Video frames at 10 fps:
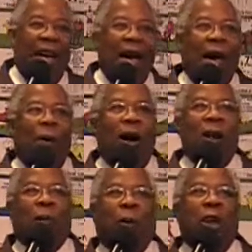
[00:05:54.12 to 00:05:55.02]
I want
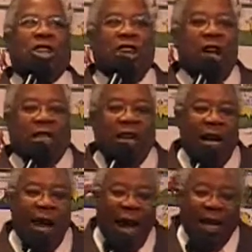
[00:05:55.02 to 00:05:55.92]
to preach to you
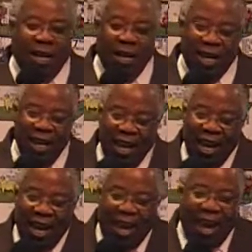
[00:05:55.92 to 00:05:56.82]
tonight
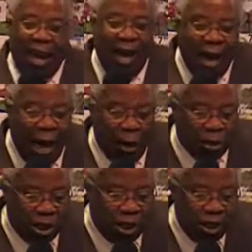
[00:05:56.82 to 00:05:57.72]
a
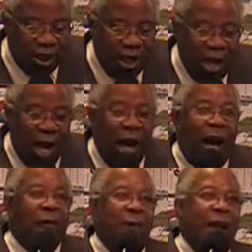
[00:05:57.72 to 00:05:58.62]
house
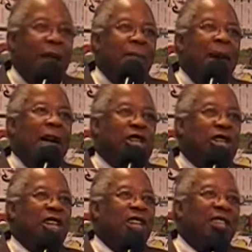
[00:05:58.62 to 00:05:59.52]
of many
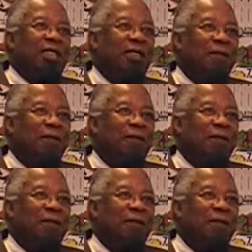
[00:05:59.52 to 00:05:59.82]
mansions.